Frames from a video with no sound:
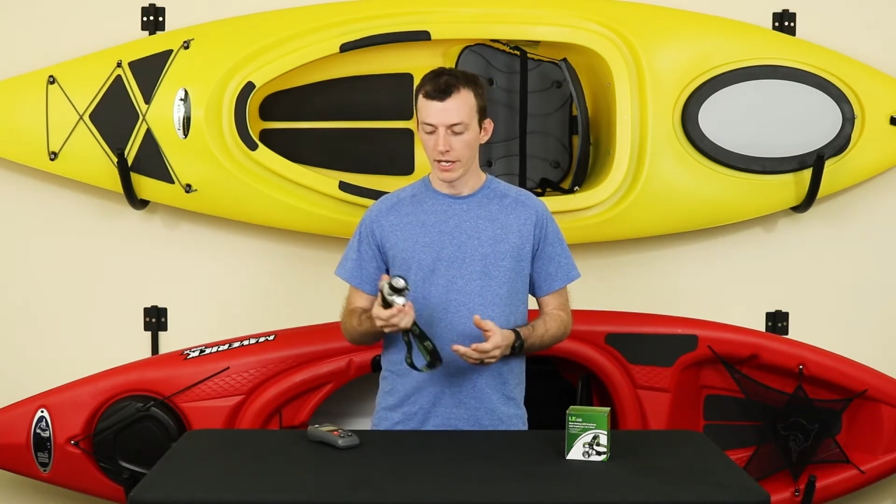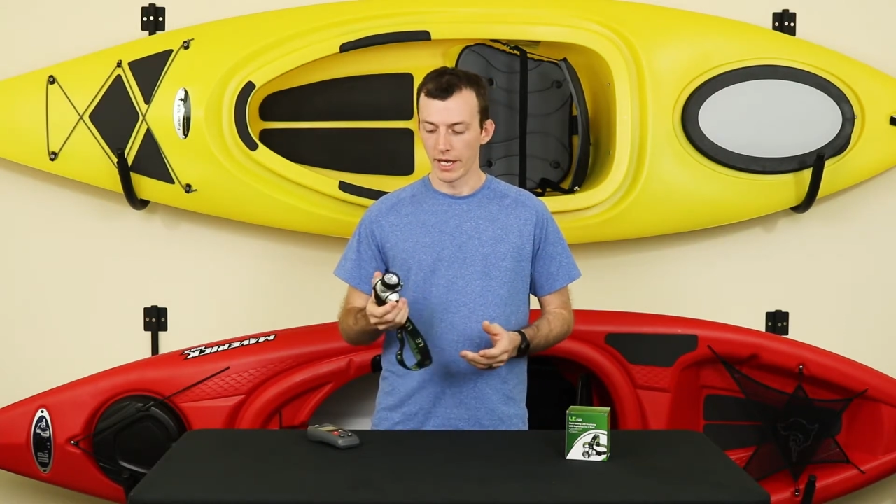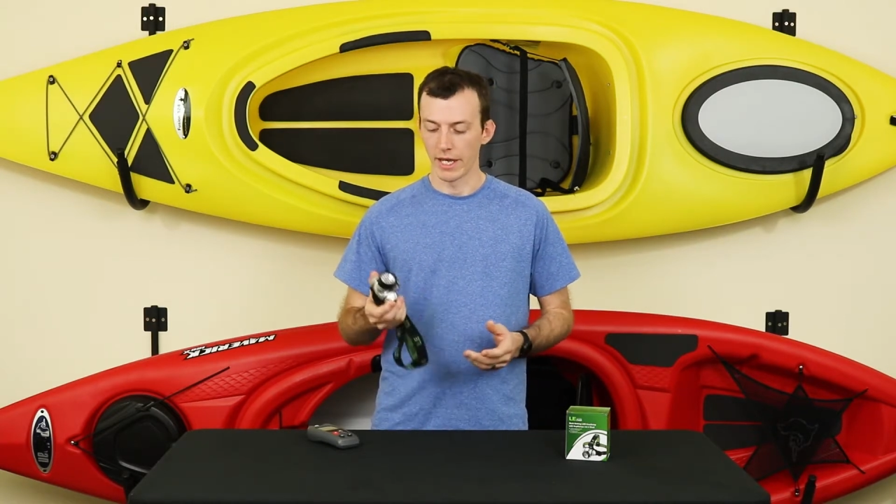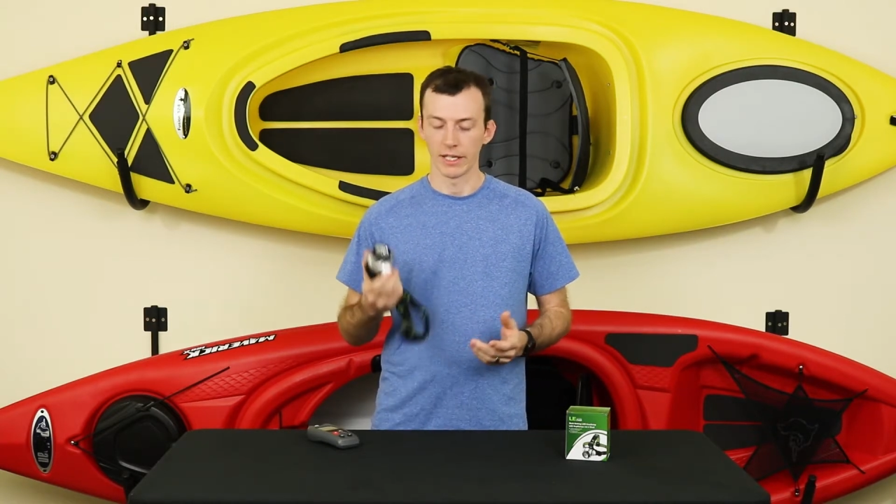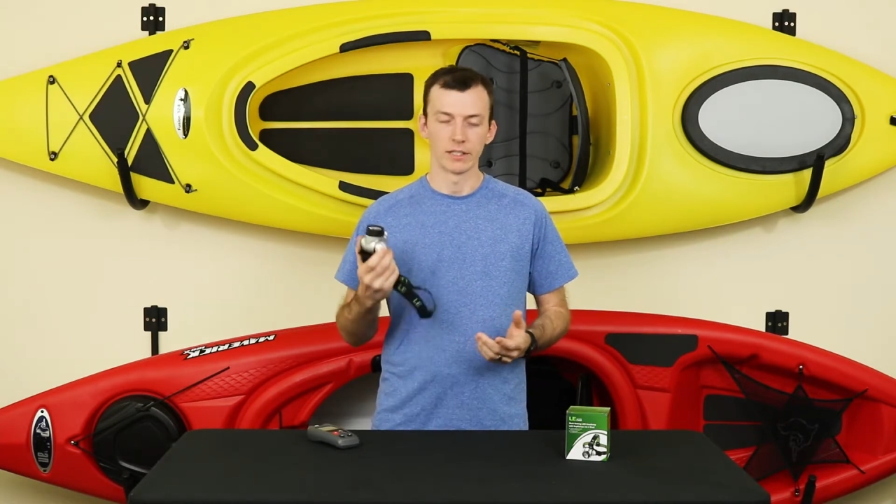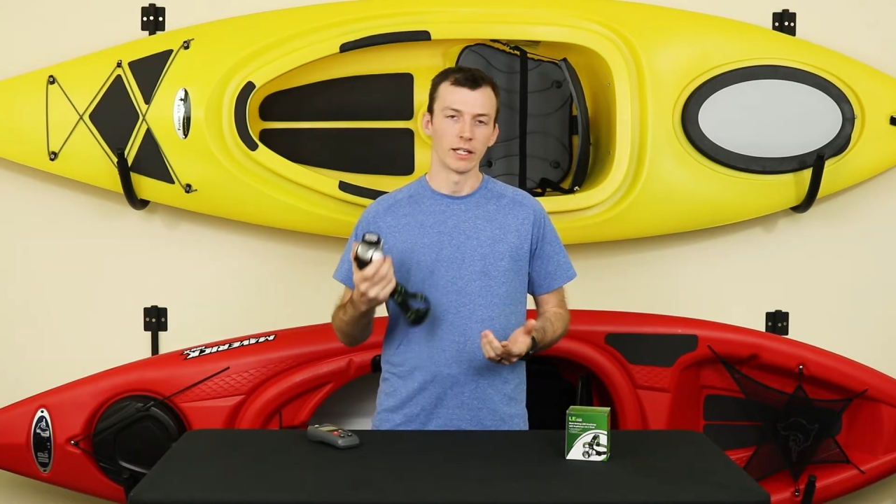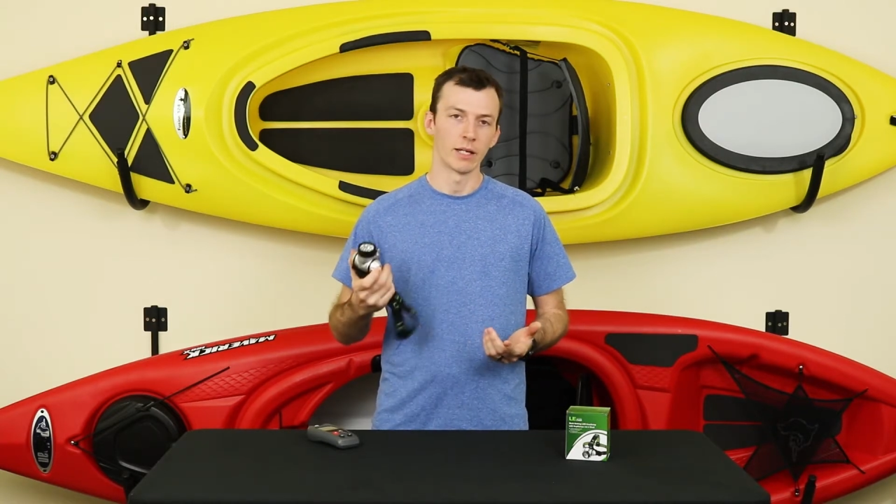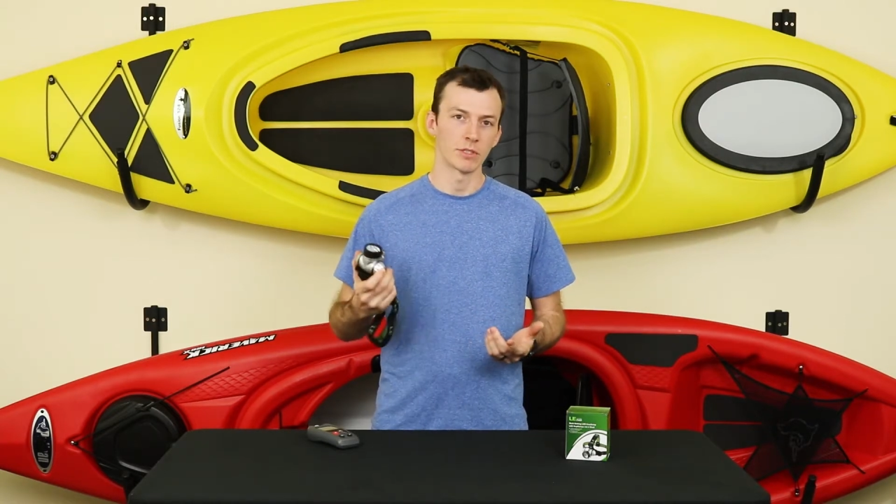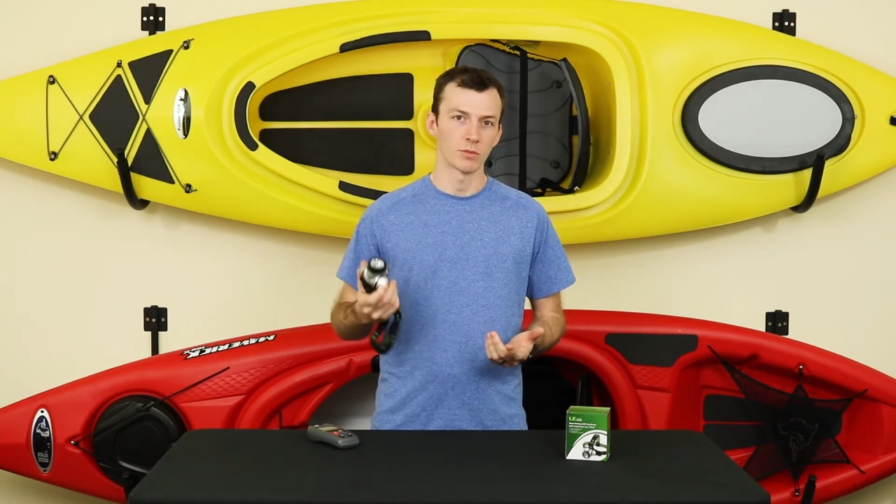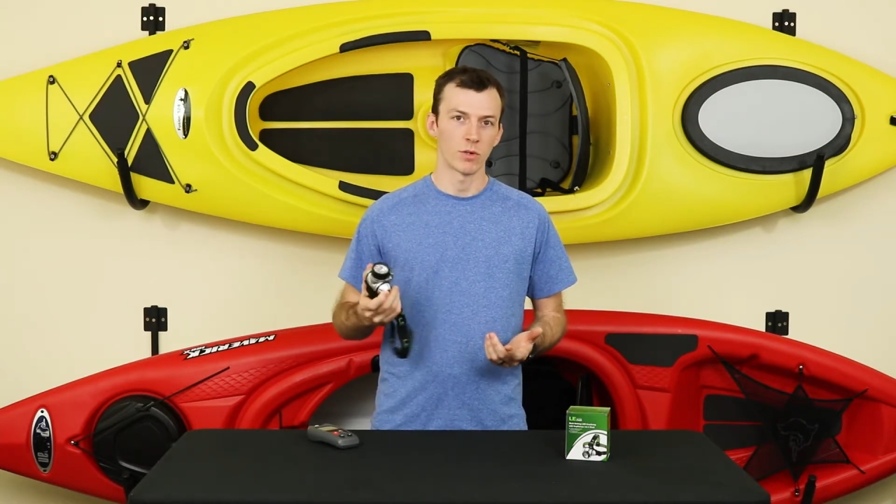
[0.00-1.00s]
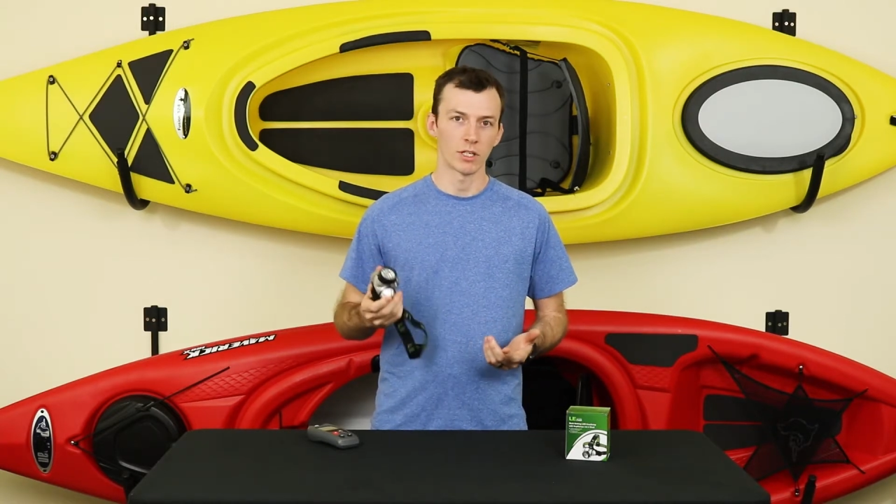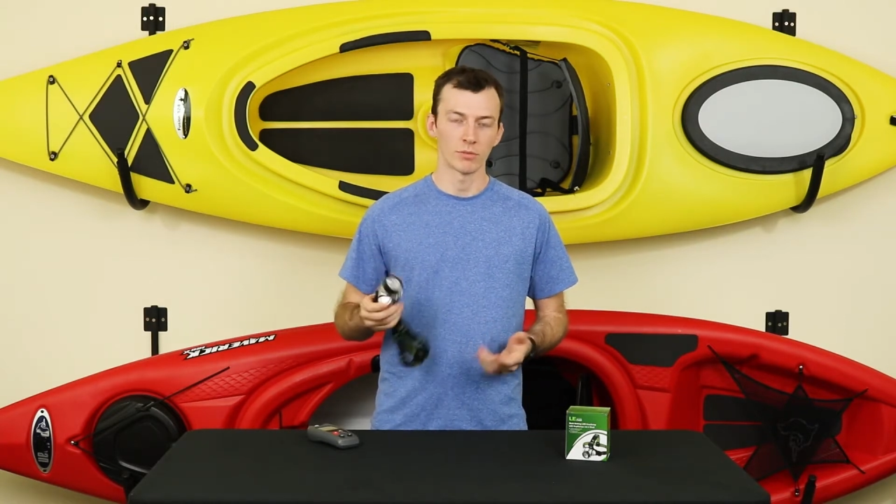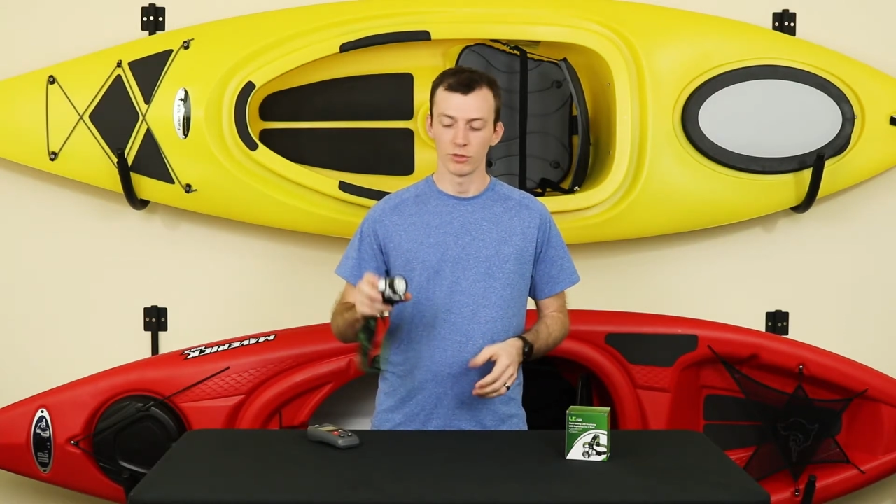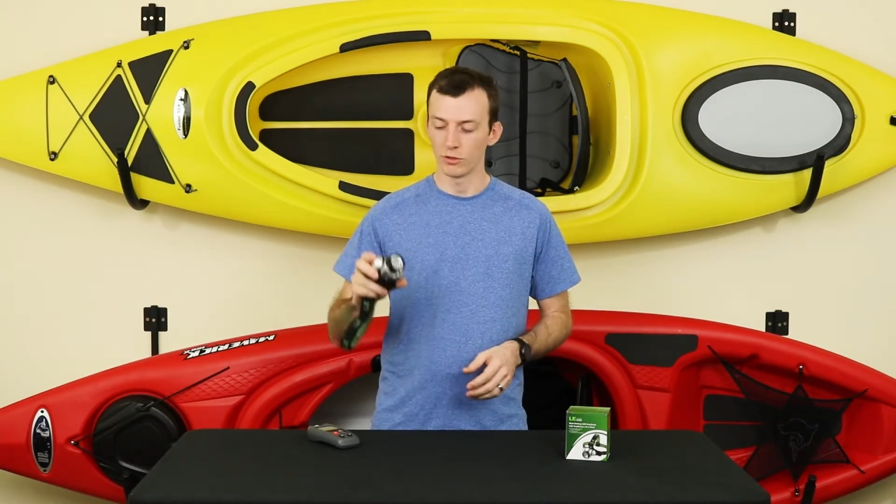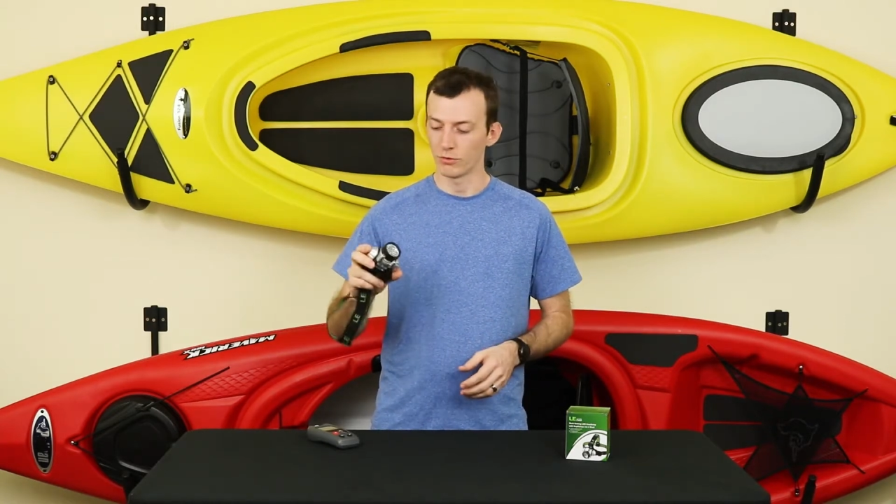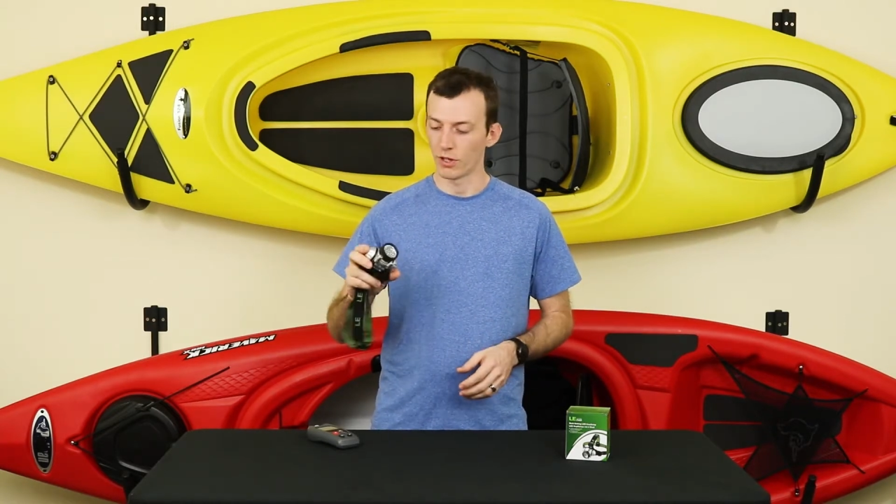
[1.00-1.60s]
It claims it's waterproof,